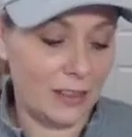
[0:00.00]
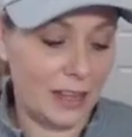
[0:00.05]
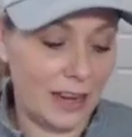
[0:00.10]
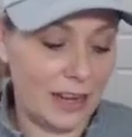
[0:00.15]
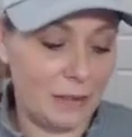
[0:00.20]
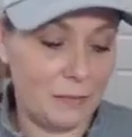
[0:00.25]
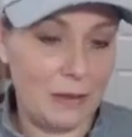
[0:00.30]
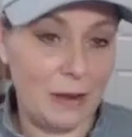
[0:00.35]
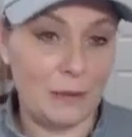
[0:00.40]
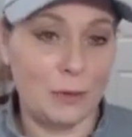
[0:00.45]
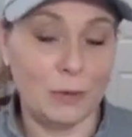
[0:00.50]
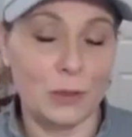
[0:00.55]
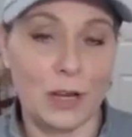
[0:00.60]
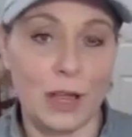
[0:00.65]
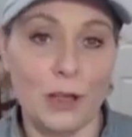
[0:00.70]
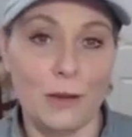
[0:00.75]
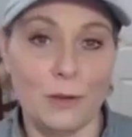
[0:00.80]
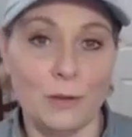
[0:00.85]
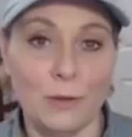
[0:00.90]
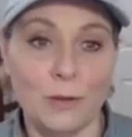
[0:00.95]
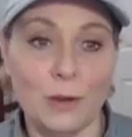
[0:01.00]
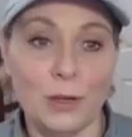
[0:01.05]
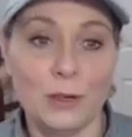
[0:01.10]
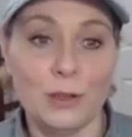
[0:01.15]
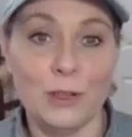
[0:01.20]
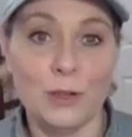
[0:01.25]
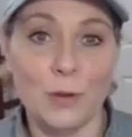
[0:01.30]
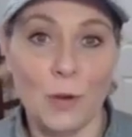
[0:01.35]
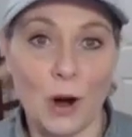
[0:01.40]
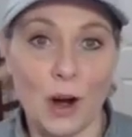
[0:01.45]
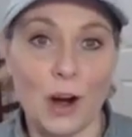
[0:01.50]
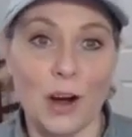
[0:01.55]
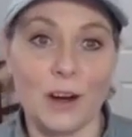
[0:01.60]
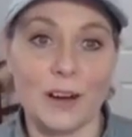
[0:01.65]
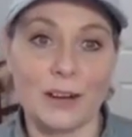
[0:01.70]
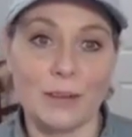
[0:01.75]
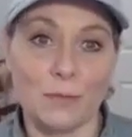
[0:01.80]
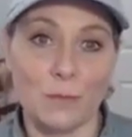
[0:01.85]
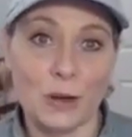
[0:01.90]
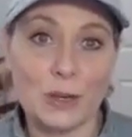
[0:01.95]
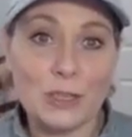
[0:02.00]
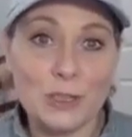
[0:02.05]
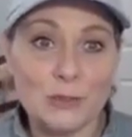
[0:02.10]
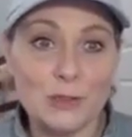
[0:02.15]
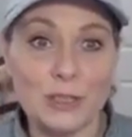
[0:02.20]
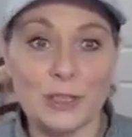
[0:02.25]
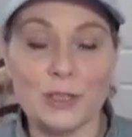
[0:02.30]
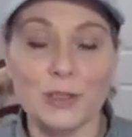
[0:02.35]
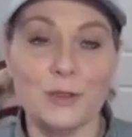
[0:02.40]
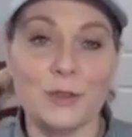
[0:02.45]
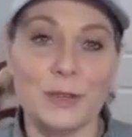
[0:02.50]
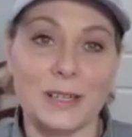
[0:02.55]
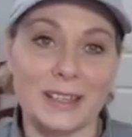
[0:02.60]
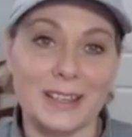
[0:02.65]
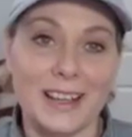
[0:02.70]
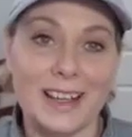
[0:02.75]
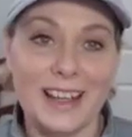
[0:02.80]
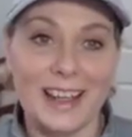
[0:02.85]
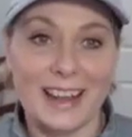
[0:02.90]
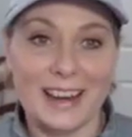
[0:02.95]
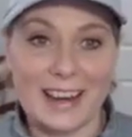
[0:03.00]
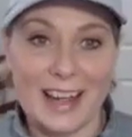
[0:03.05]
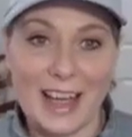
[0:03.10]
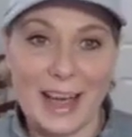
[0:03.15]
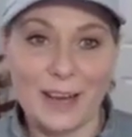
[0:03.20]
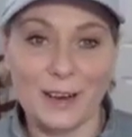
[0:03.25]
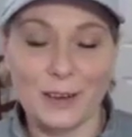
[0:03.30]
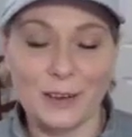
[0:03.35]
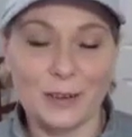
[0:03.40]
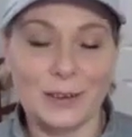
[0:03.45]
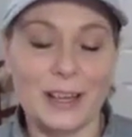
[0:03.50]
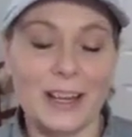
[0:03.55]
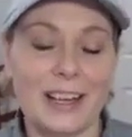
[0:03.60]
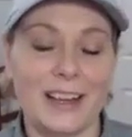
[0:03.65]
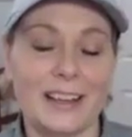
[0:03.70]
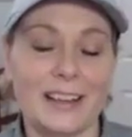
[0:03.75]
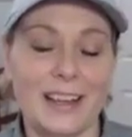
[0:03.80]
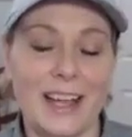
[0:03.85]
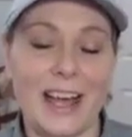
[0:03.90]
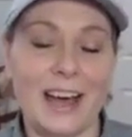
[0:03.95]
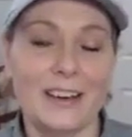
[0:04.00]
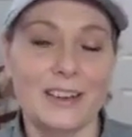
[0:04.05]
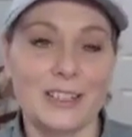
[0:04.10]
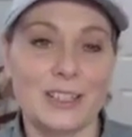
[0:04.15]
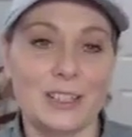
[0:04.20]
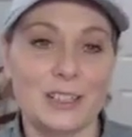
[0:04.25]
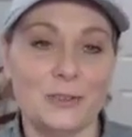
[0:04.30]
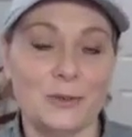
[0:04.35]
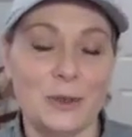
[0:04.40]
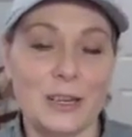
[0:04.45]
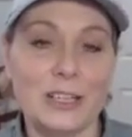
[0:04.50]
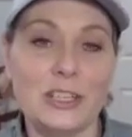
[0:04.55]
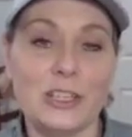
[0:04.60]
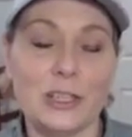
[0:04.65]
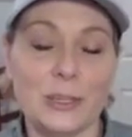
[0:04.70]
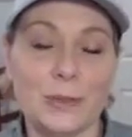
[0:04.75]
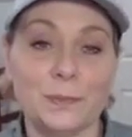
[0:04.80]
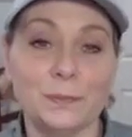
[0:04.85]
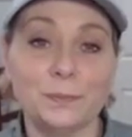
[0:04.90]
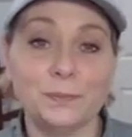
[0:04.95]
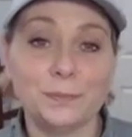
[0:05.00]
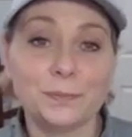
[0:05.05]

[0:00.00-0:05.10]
letting people know who you are and what you do and how to reach you.